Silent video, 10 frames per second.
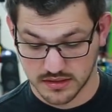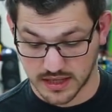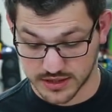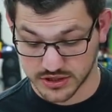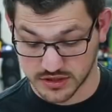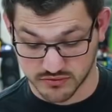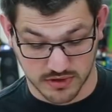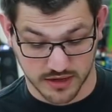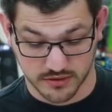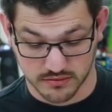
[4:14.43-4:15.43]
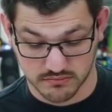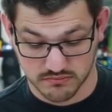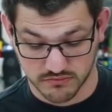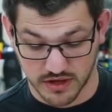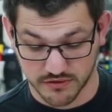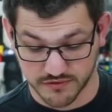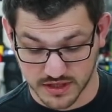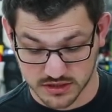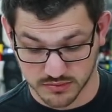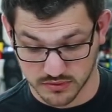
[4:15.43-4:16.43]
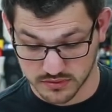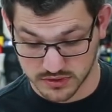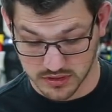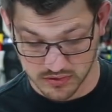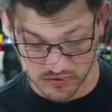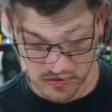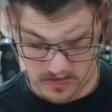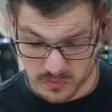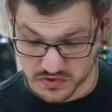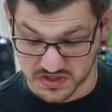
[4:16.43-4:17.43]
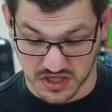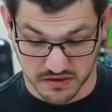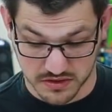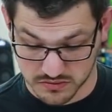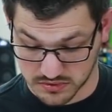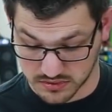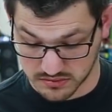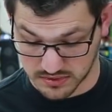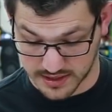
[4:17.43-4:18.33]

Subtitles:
It actually is rather flexible, so we'll see how this one,